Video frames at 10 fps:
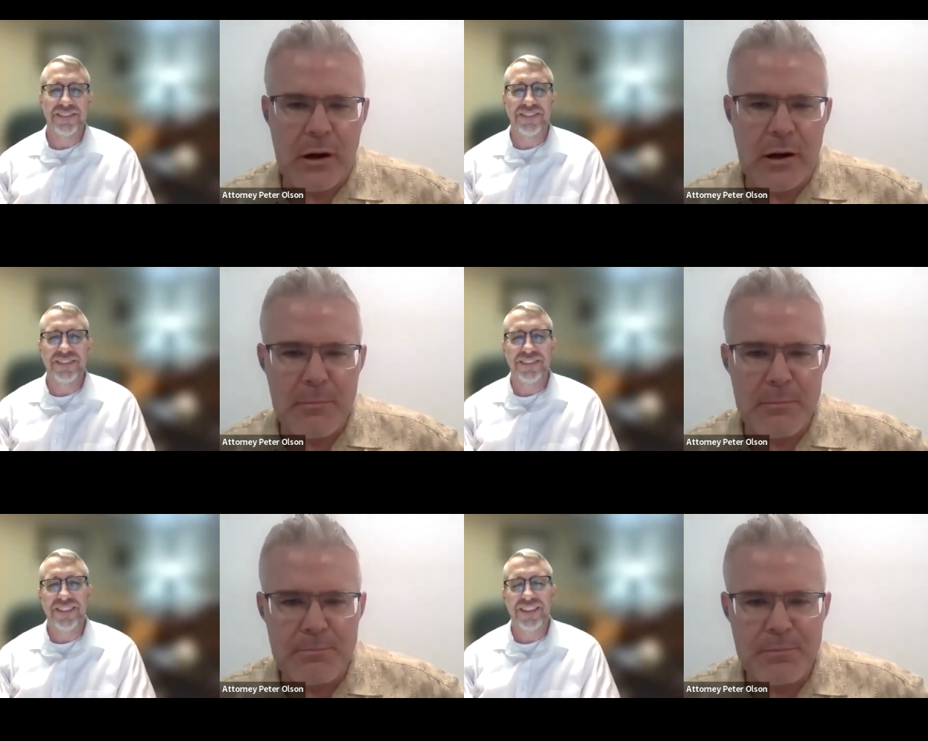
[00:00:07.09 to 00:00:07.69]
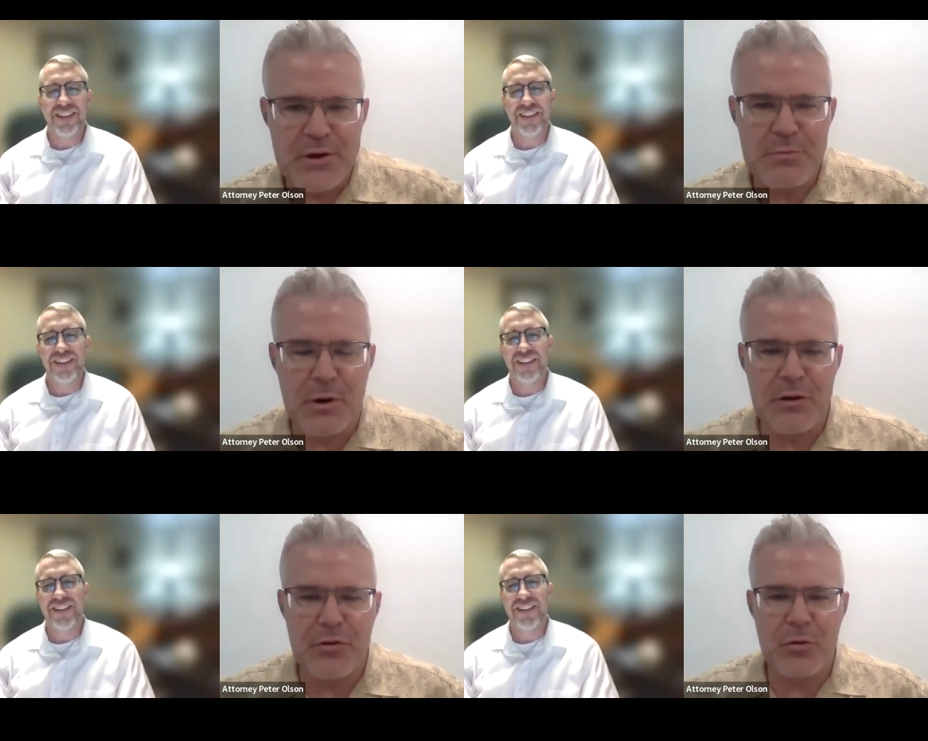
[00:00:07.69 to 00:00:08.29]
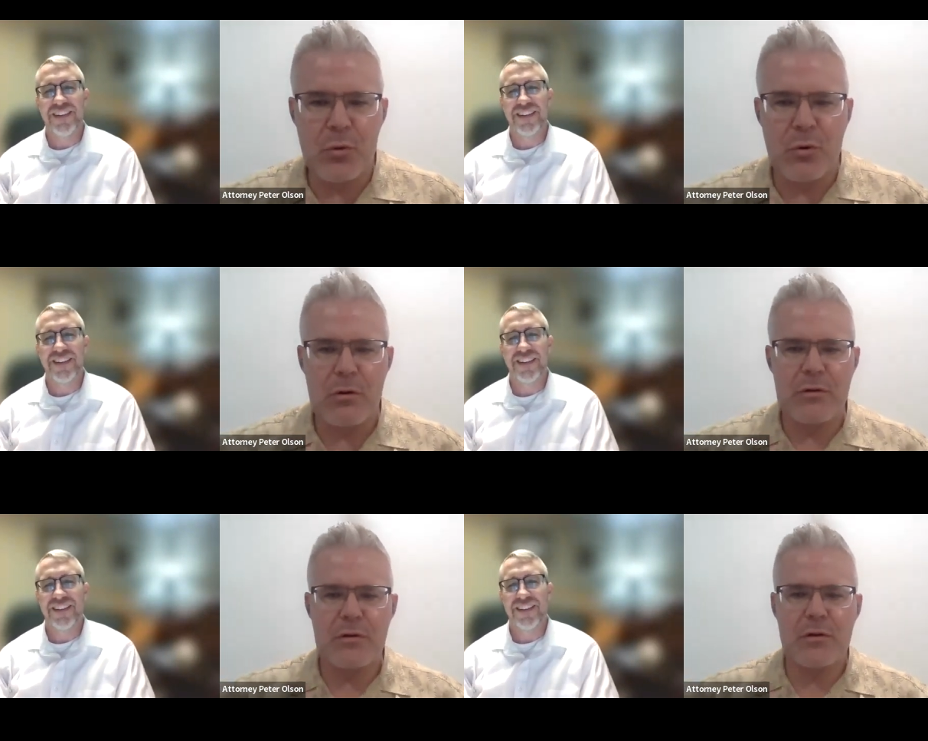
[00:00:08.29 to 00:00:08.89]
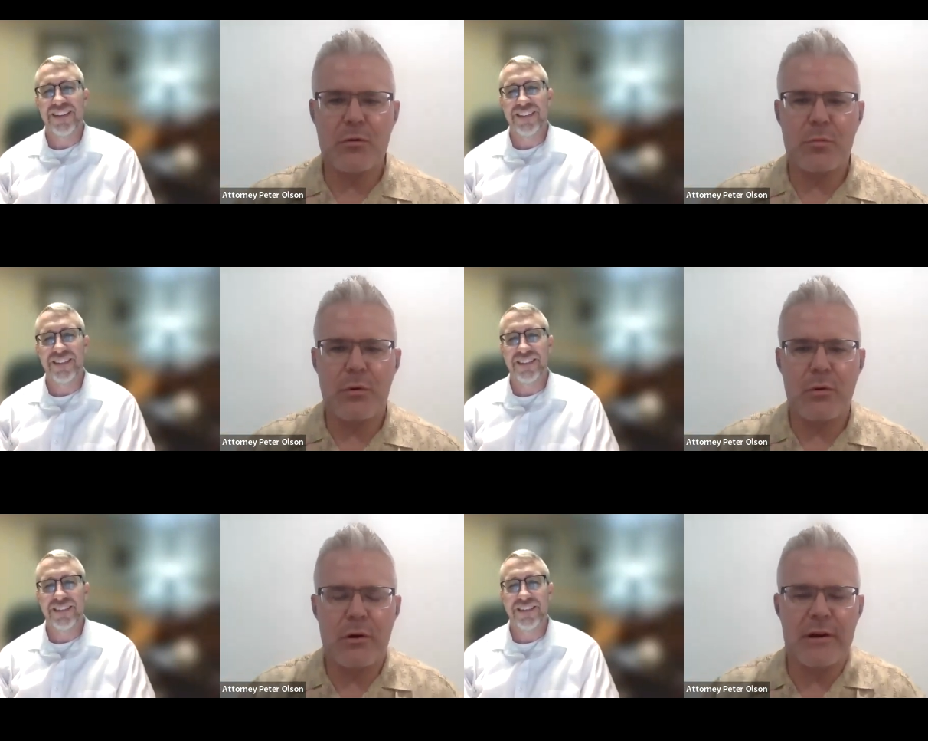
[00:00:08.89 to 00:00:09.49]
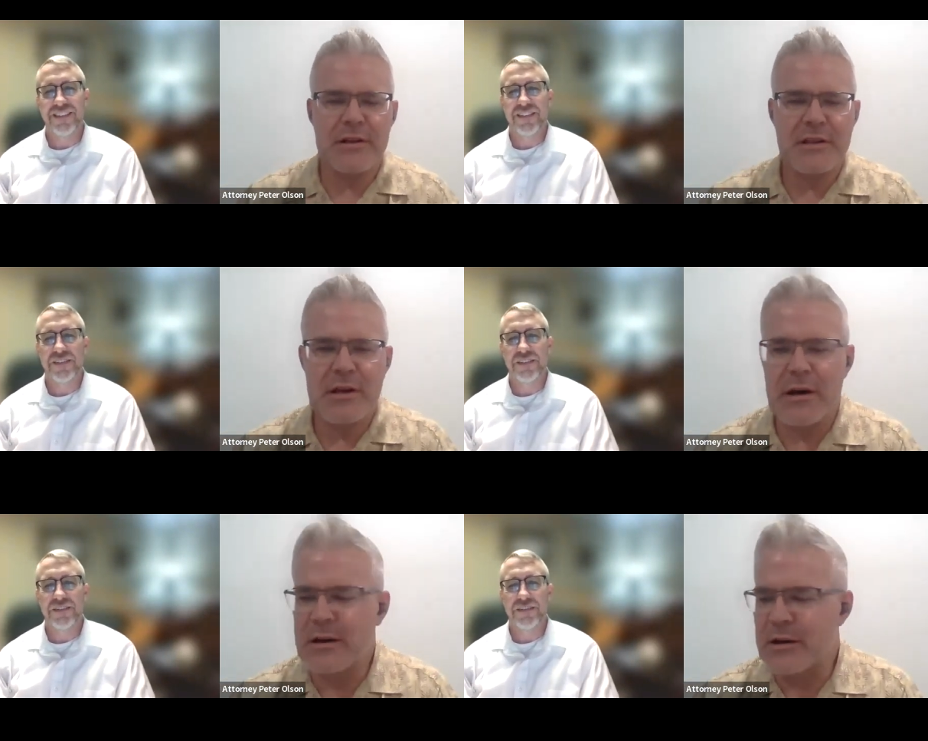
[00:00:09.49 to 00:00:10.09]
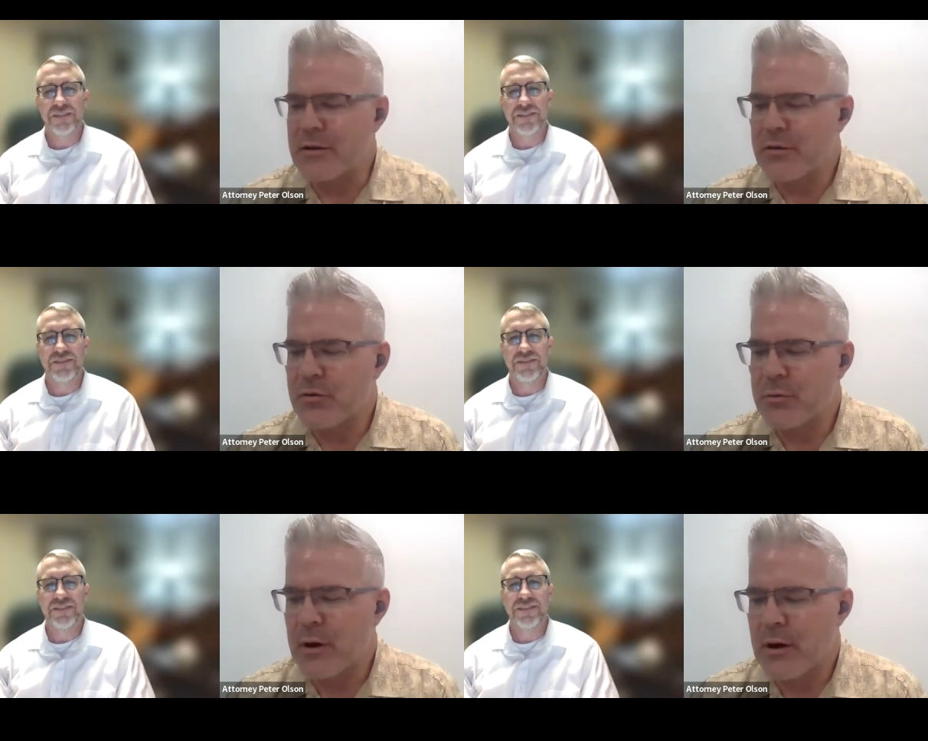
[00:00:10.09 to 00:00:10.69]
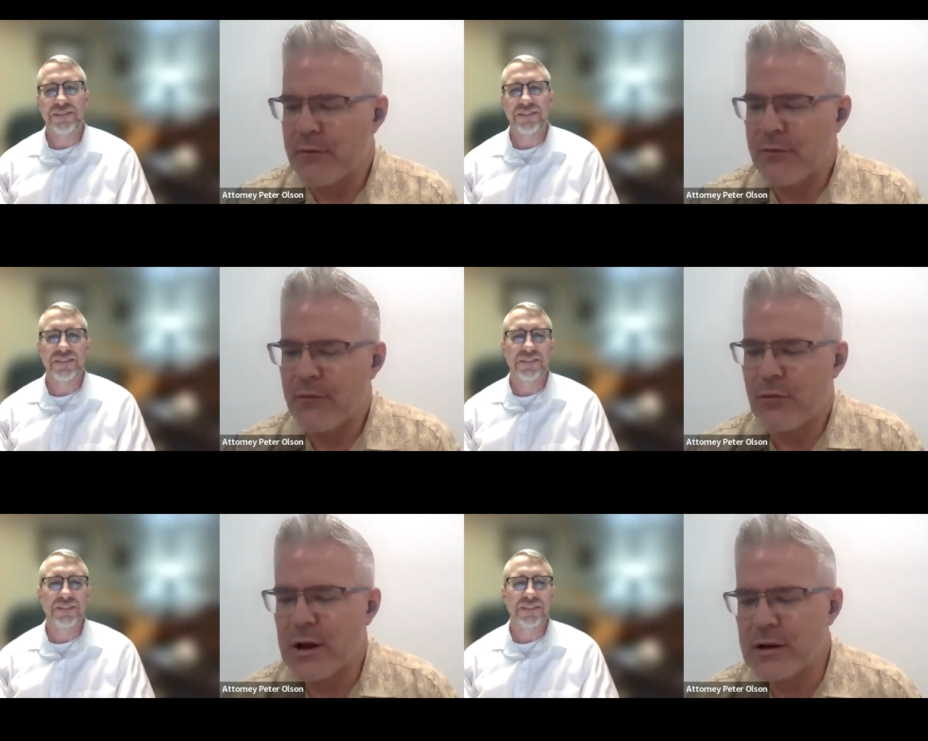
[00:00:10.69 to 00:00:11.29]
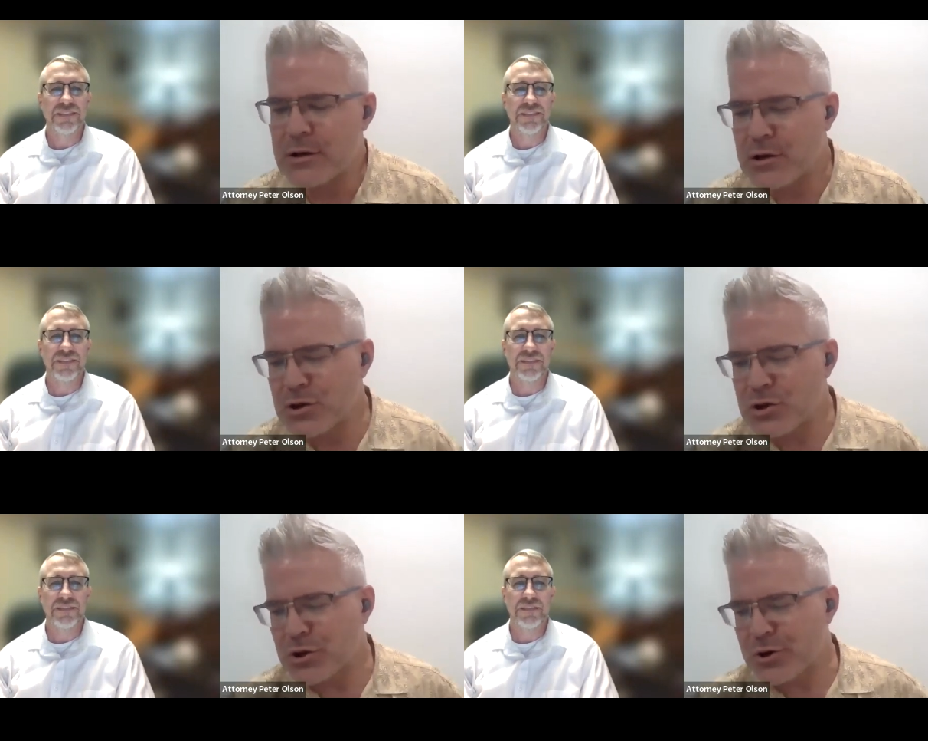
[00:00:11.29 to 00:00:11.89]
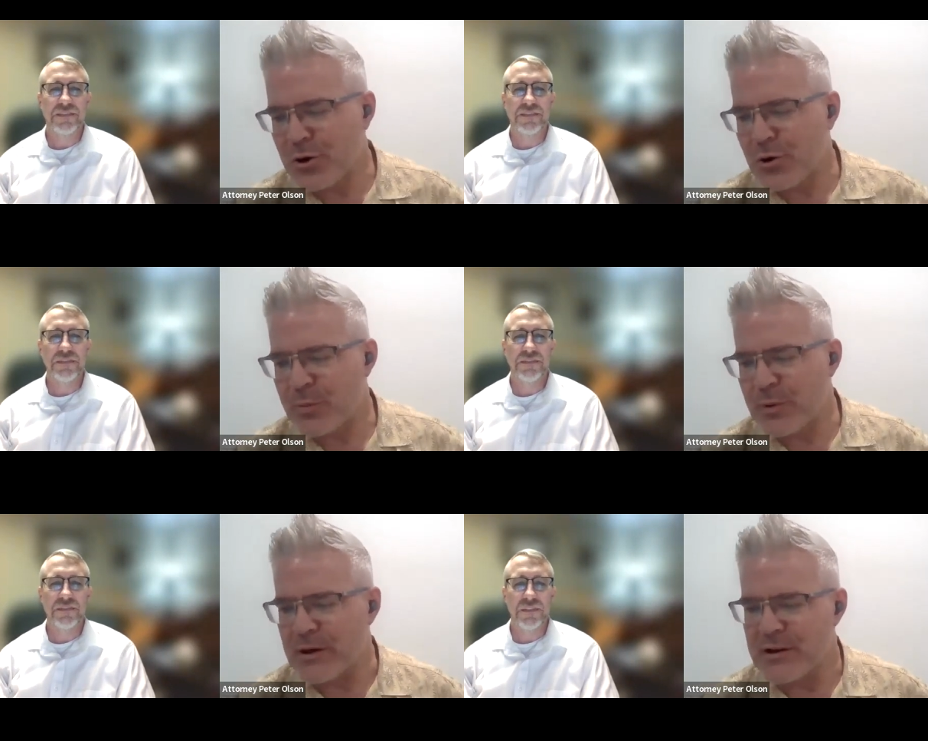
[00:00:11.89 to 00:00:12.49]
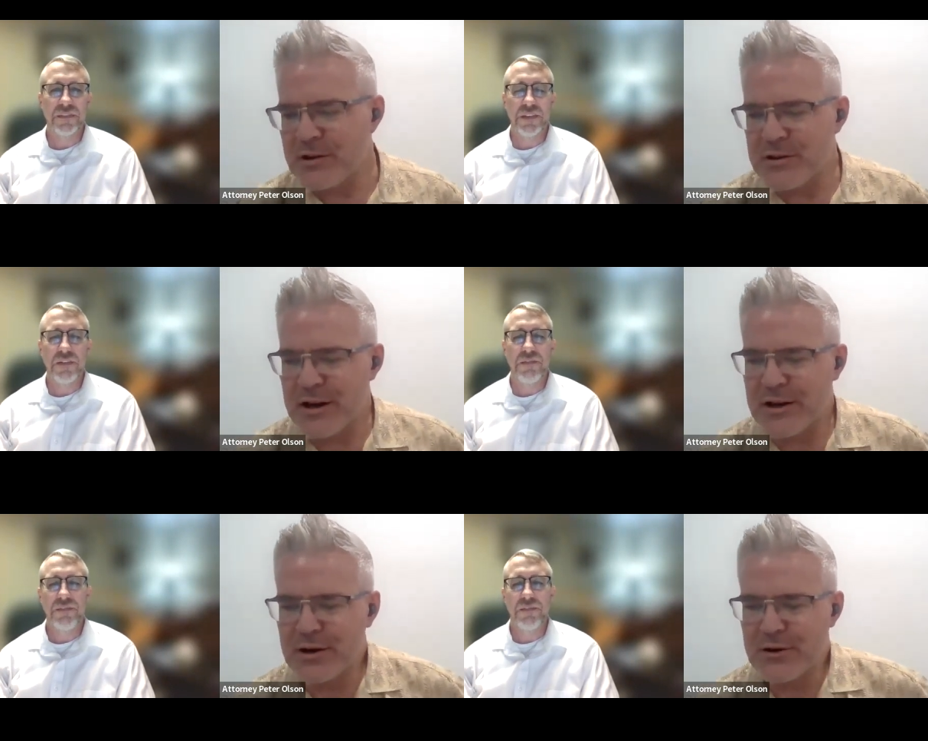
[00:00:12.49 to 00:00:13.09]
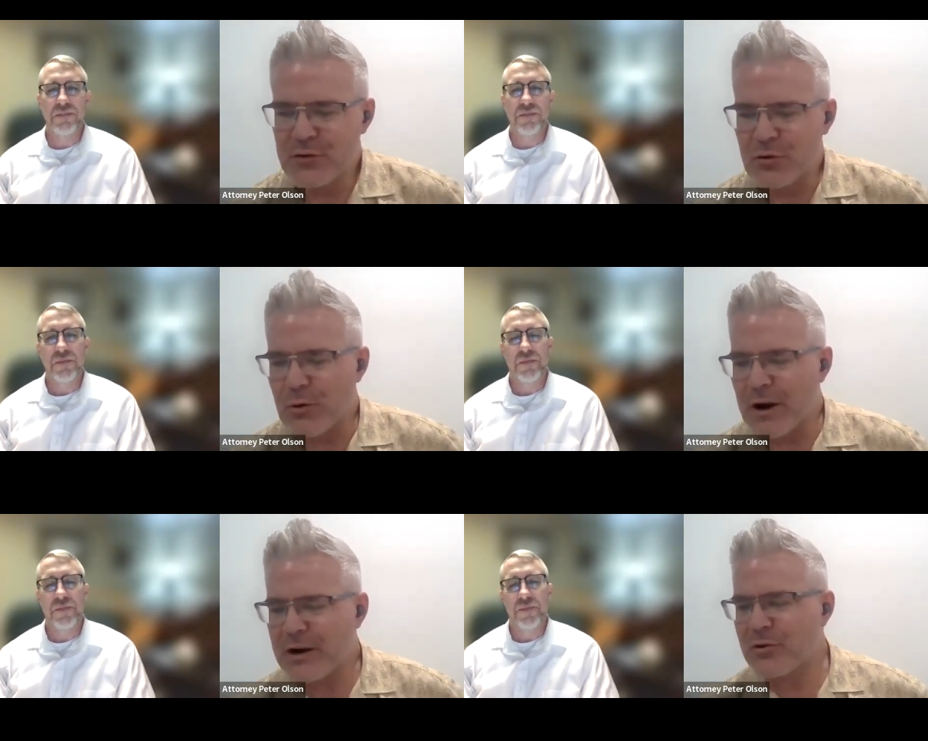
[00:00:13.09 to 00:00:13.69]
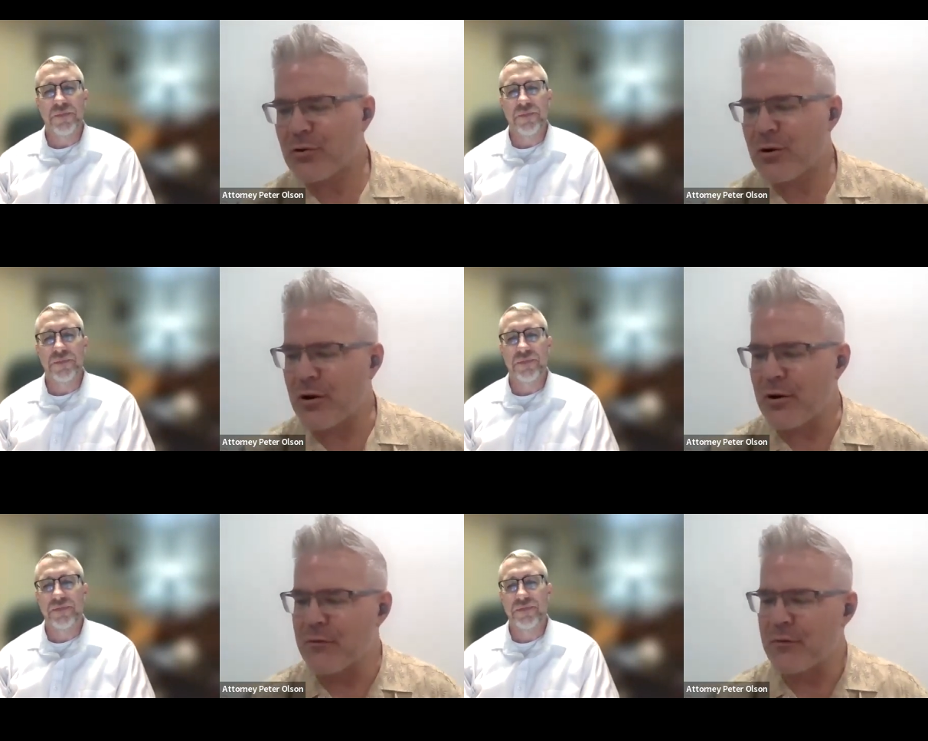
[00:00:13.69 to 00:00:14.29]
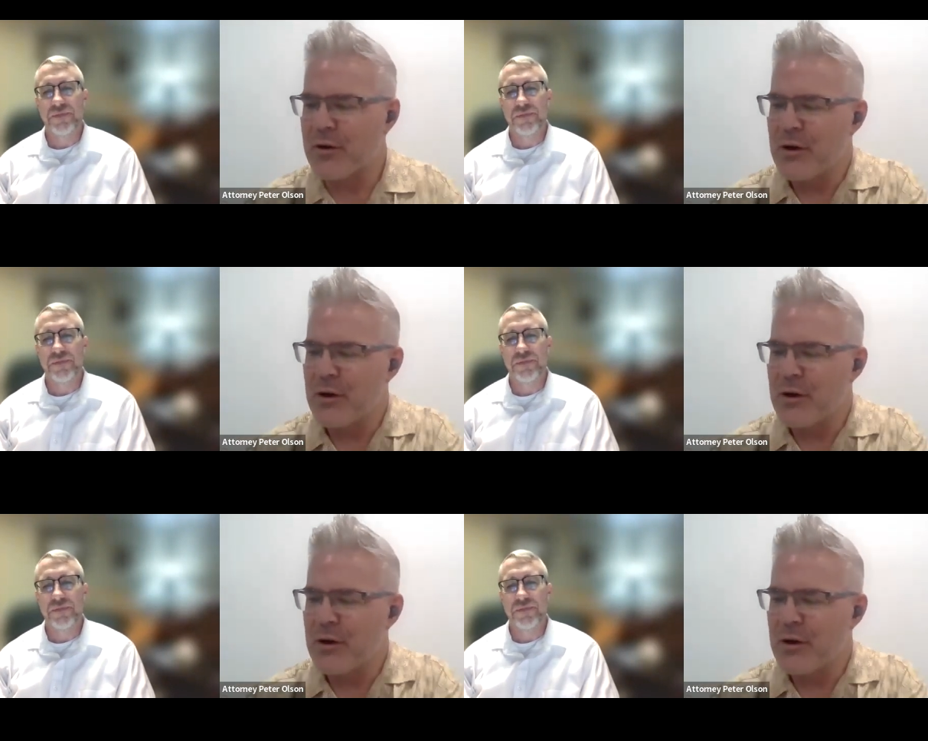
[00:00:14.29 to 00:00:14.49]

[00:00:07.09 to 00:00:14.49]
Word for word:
Speaker 1: Um, this month, we're super excited to have Fred Jacoby, Executive Director of